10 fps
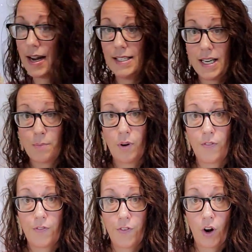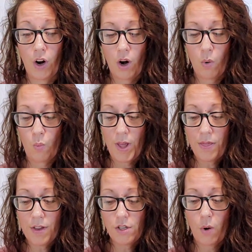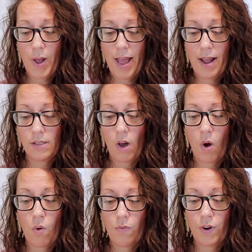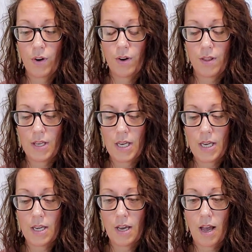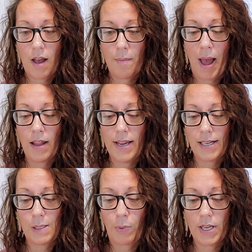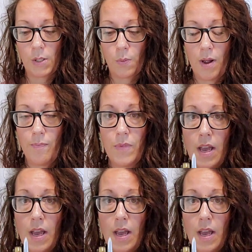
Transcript: I did prefer with the Joann's over the AliExpress one,